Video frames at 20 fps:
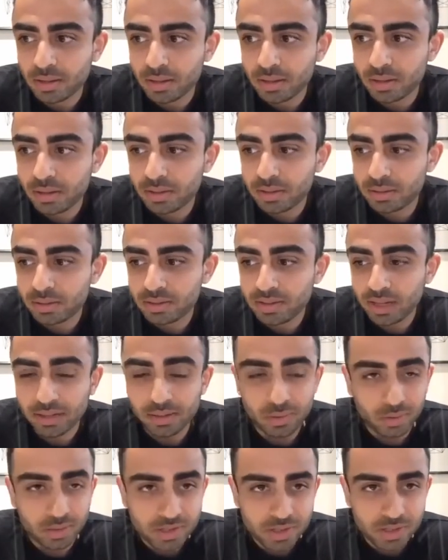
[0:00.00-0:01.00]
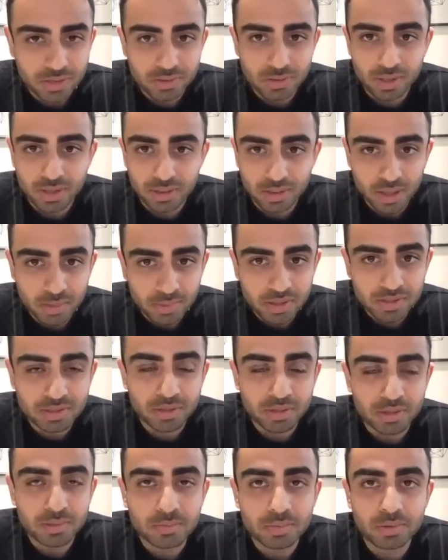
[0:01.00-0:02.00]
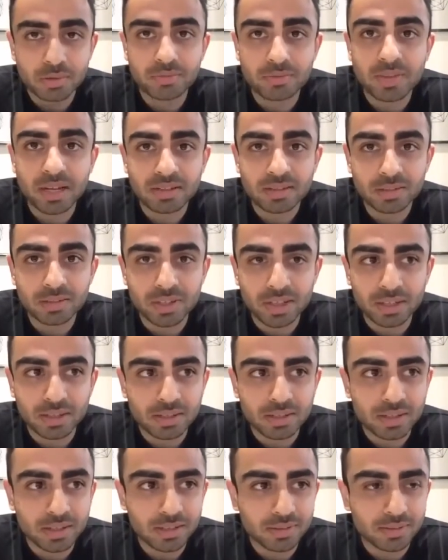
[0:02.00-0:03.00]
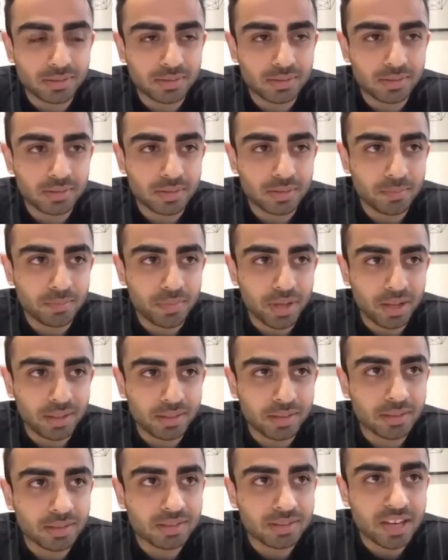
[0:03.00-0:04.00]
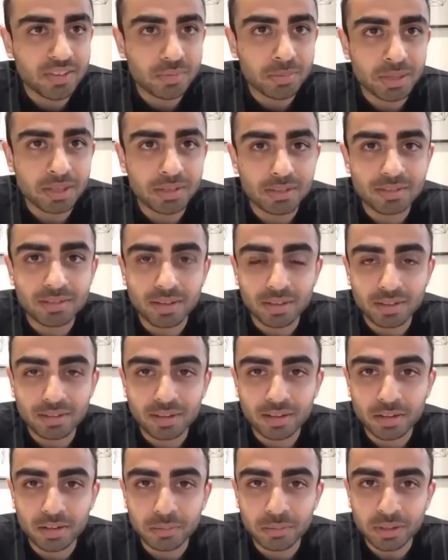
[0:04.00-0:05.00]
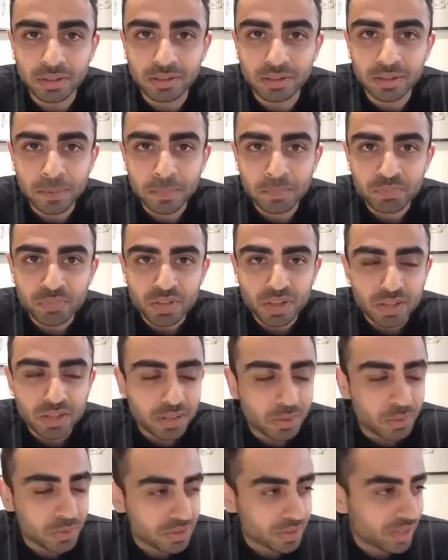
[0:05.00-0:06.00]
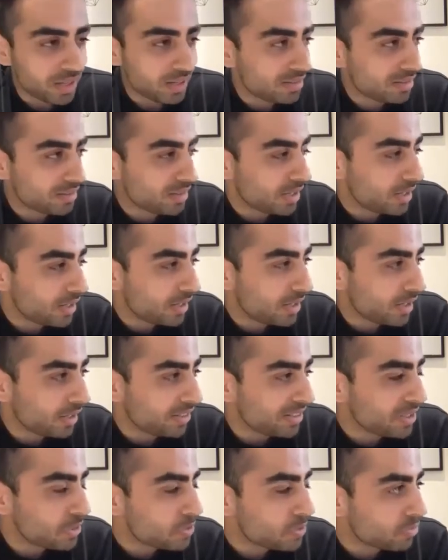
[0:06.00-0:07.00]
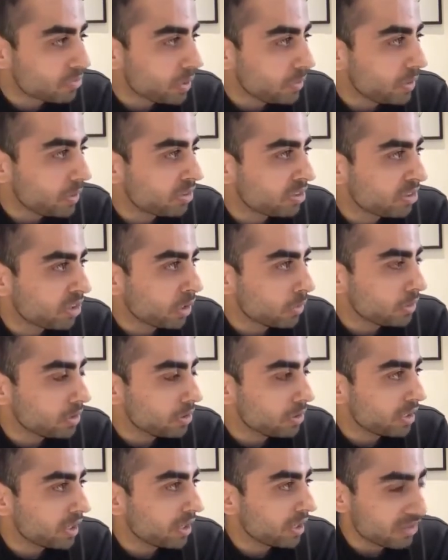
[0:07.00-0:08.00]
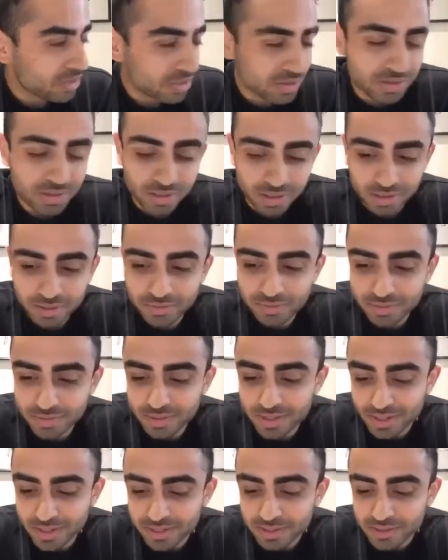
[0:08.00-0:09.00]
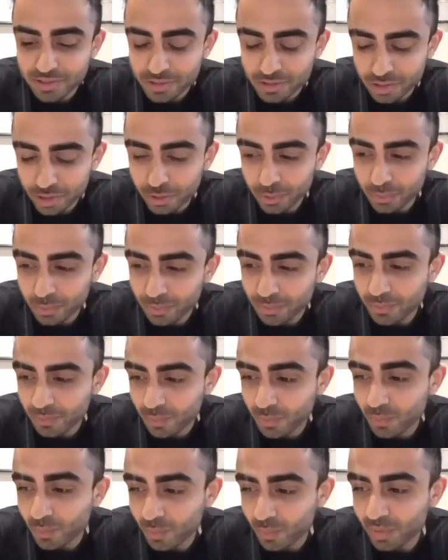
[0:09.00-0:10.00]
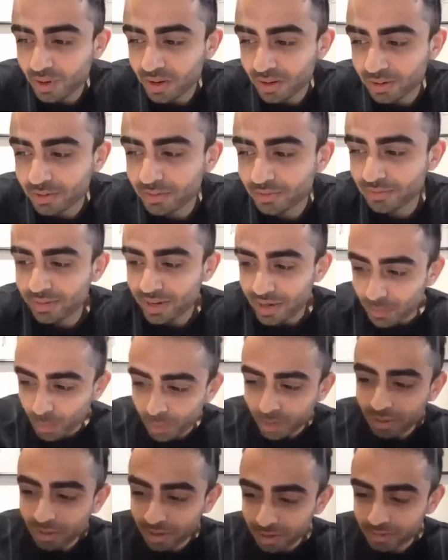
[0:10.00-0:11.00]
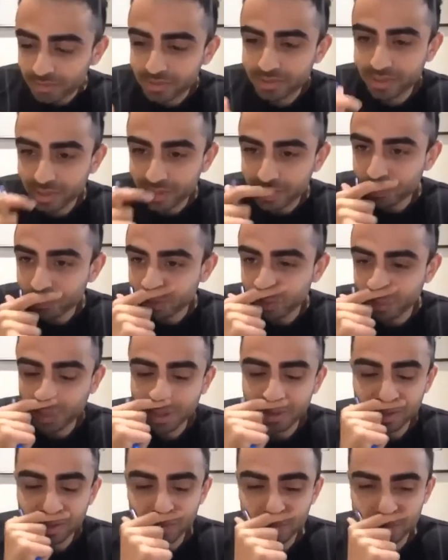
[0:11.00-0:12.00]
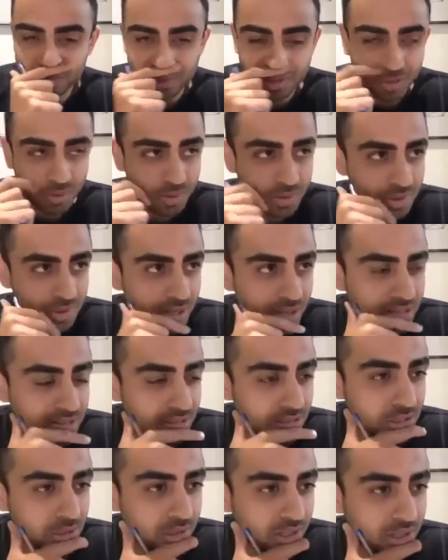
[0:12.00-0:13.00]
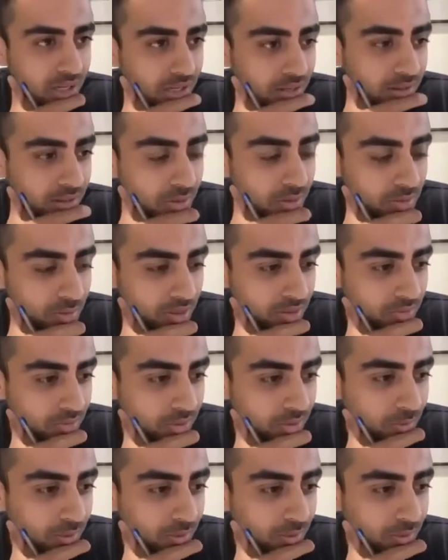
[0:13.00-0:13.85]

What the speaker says: the technology is already there, but it's going to improve massively. And I think there's never been an exciting time. And there was a case, I think it was 3 weeks ago in the UK, just to kind of show kind of at what kind of a turning point we are. There was a case in the UK, I think it was about 3 weeks